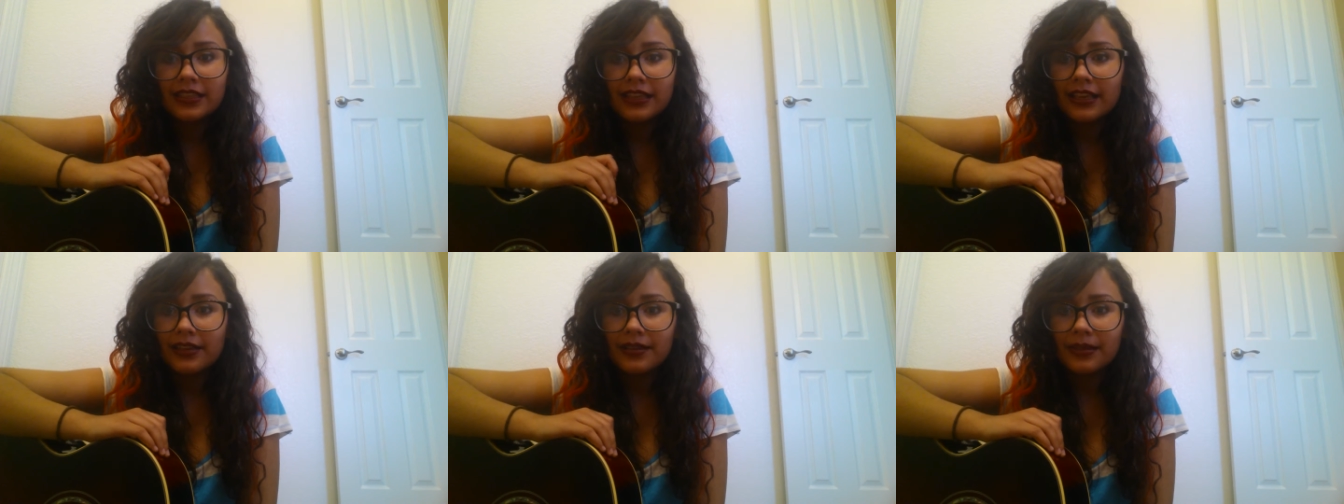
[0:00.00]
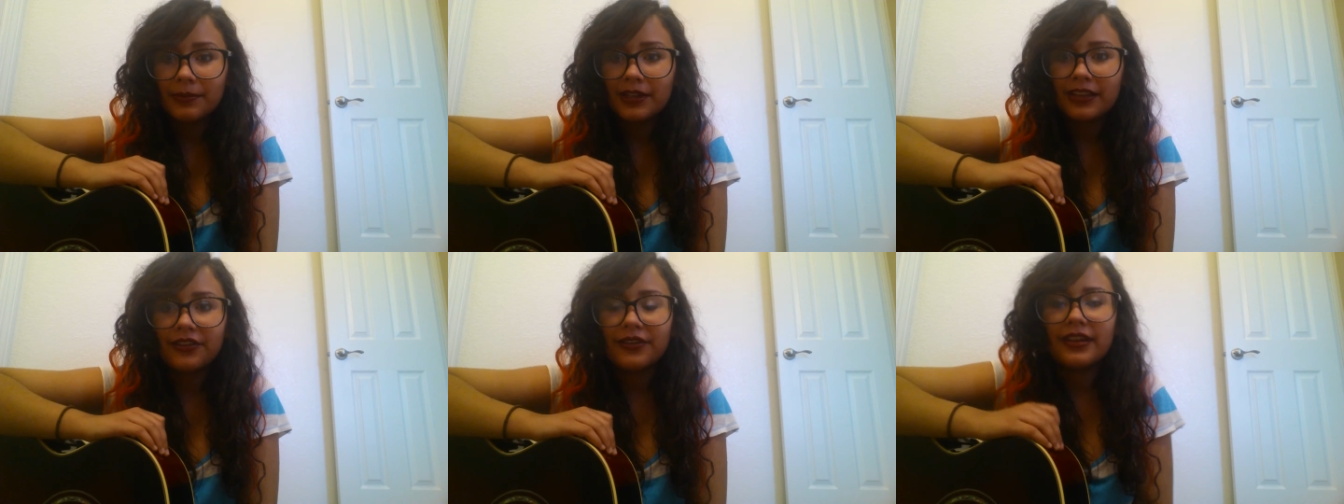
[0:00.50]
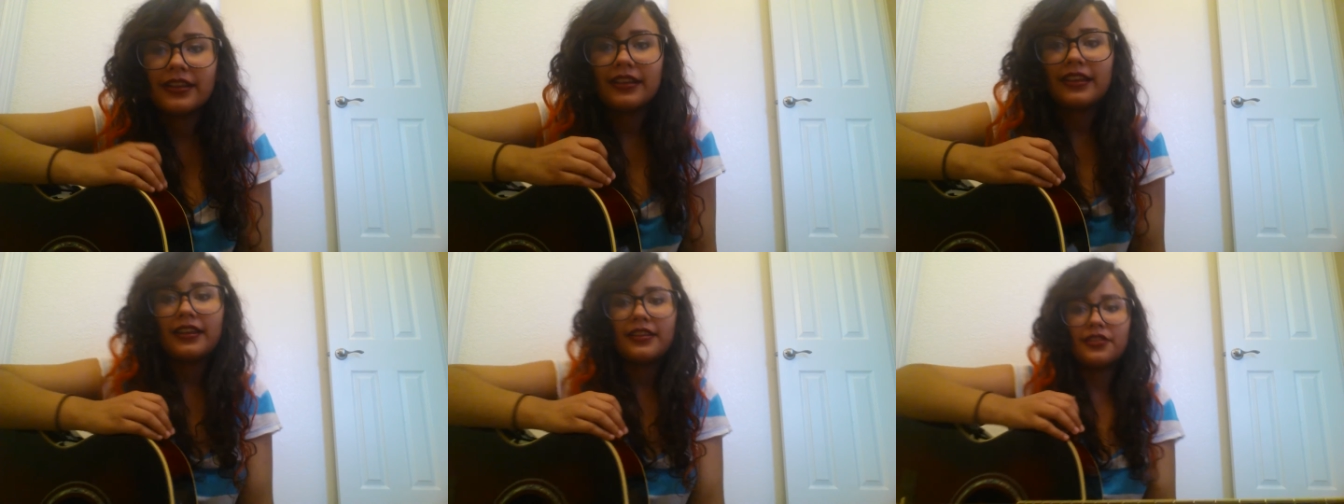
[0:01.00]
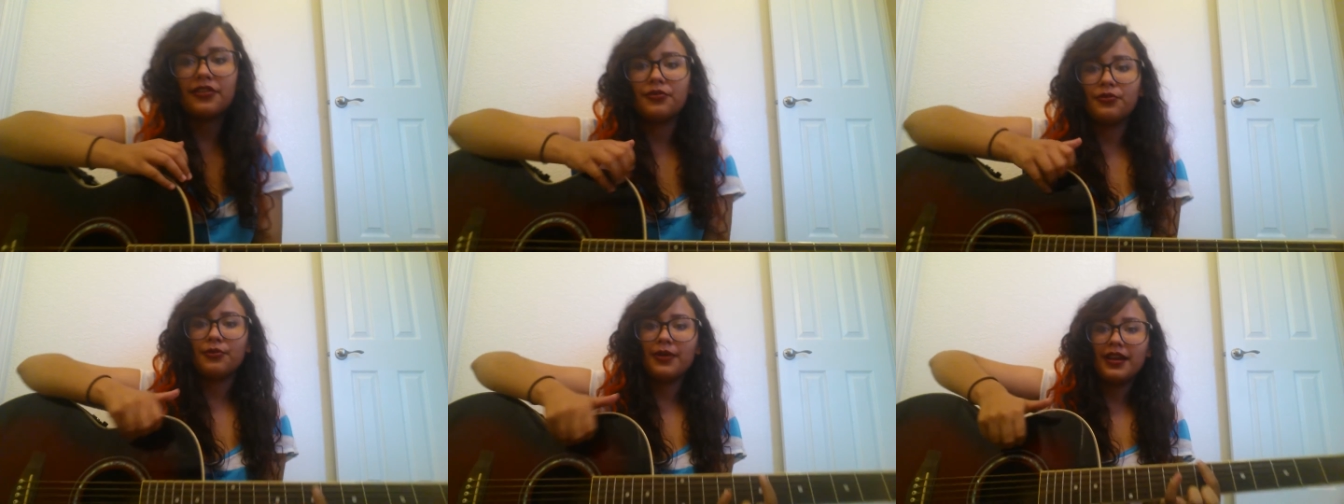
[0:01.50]
yeah, I'm gonna go ahead and get
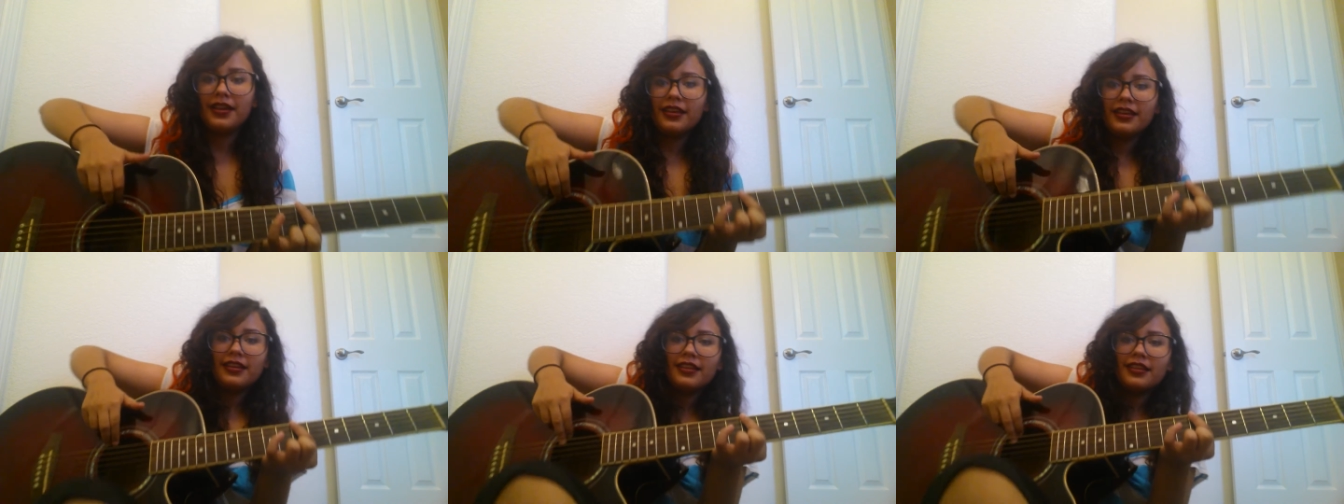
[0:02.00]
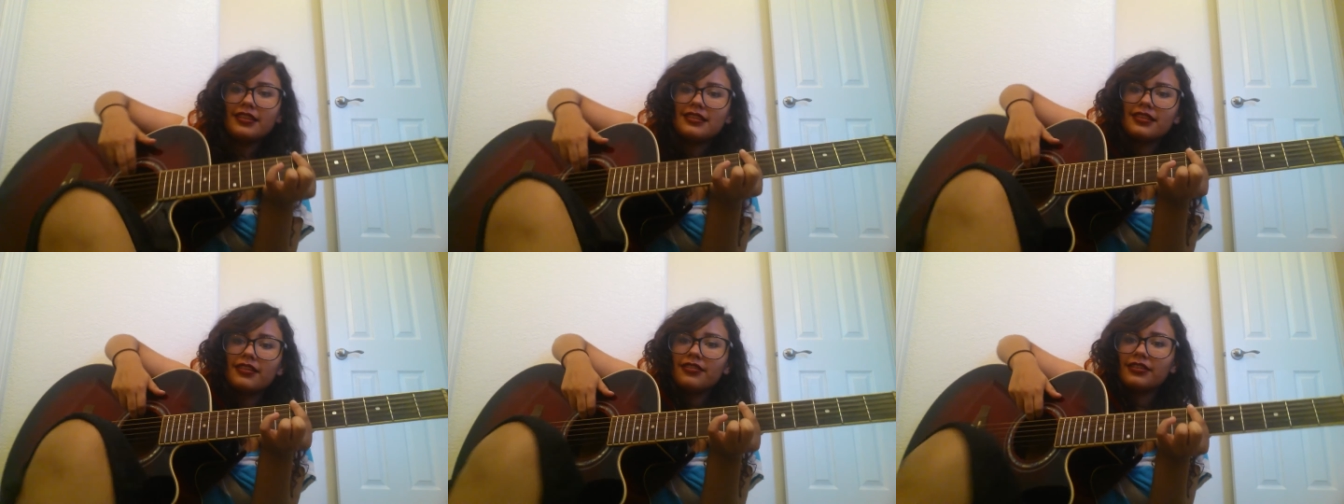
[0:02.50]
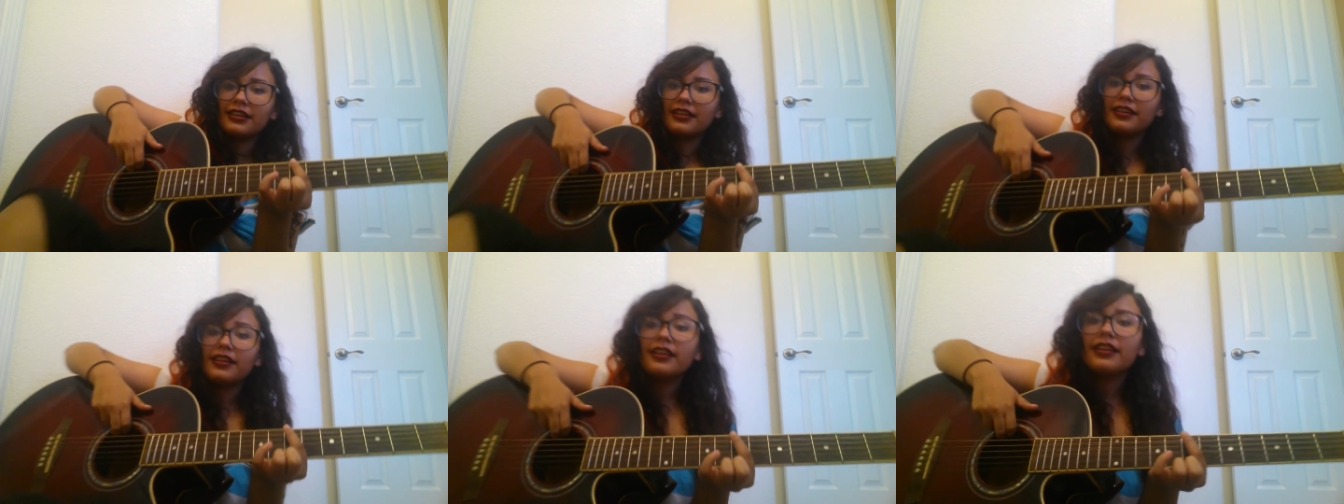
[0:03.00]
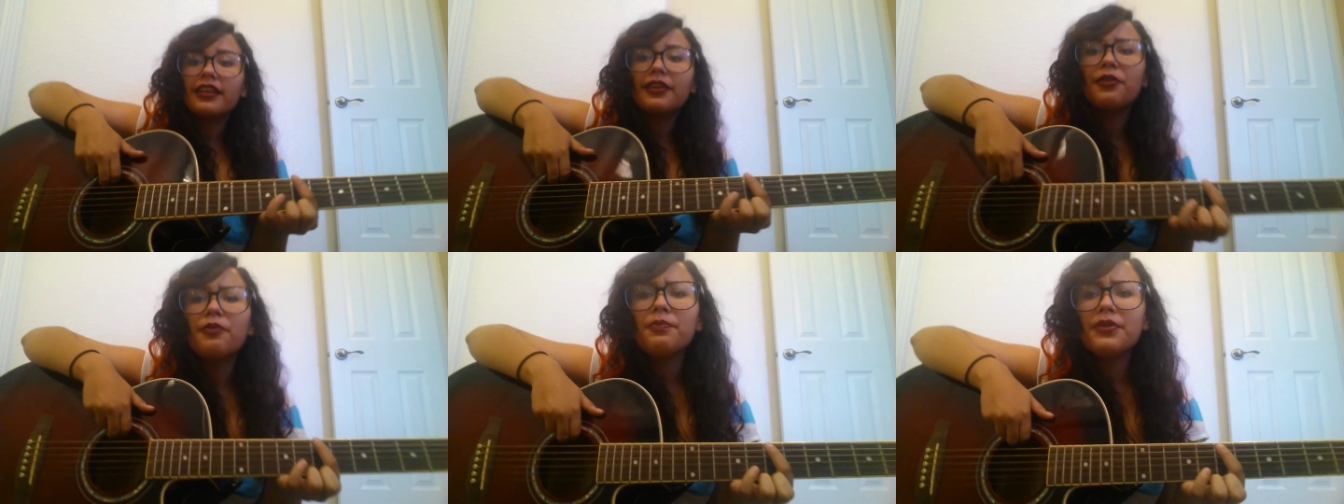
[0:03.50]
into this song, and I
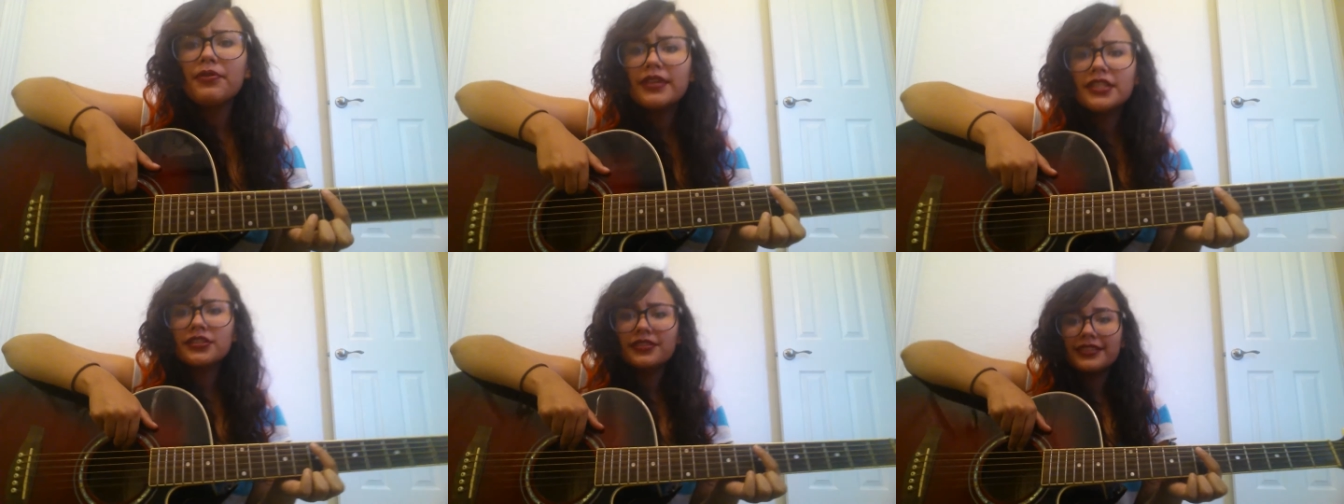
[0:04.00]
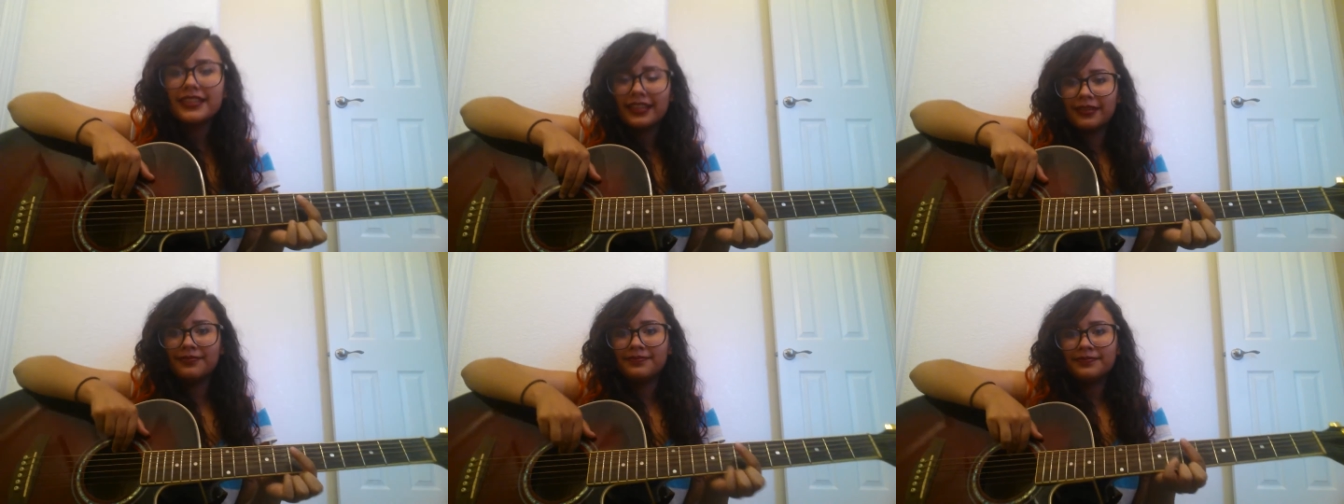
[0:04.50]
hope you enjoy.